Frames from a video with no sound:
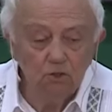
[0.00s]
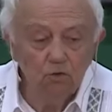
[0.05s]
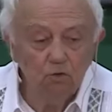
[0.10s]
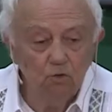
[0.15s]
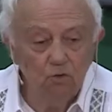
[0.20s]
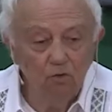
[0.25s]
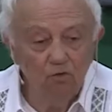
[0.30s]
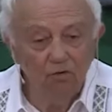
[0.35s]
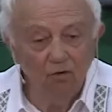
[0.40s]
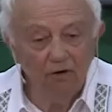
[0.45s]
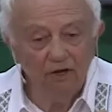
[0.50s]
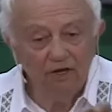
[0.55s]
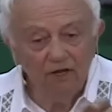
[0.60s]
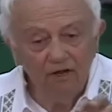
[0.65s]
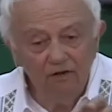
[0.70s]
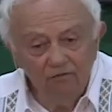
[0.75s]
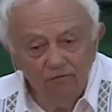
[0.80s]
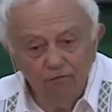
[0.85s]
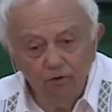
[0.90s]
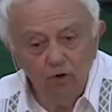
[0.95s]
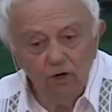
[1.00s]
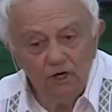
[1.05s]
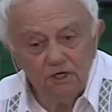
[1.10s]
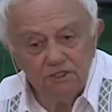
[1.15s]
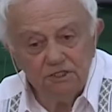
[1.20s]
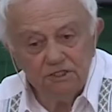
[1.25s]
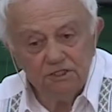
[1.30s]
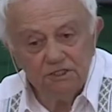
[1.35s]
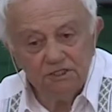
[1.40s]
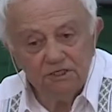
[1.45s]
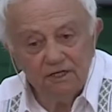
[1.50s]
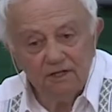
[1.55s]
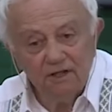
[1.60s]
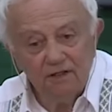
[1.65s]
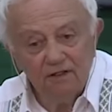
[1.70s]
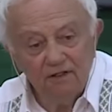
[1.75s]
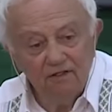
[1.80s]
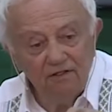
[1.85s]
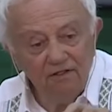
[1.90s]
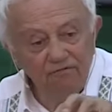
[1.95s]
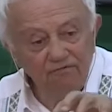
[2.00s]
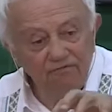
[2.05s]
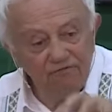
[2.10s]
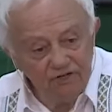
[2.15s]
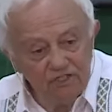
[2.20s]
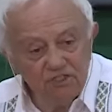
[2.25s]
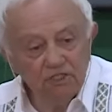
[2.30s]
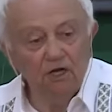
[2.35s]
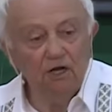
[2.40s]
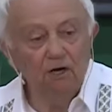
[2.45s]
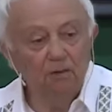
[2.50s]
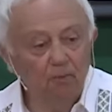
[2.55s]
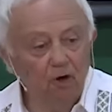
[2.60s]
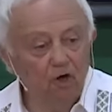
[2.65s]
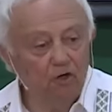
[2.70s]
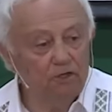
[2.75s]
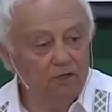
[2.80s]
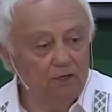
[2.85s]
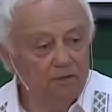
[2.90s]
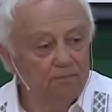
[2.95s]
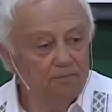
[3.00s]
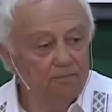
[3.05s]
to influence the physical body.